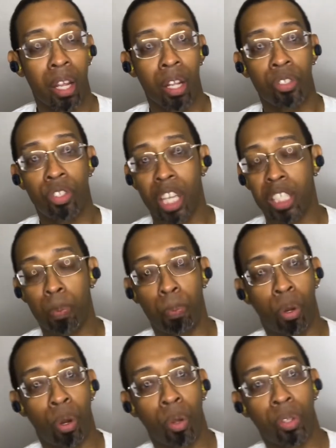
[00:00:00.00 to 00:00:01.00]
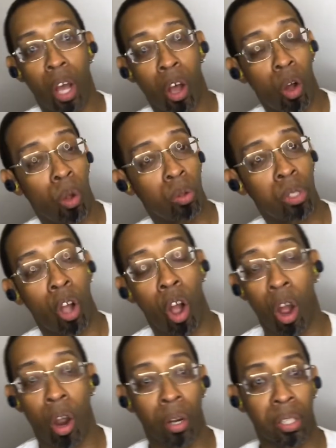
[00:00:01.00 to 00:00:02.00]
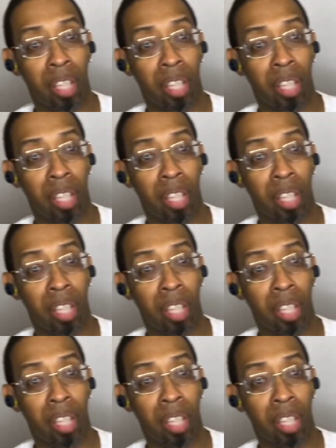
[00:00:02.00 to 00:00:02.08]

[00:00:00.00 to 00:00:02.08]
Just pull the whole card.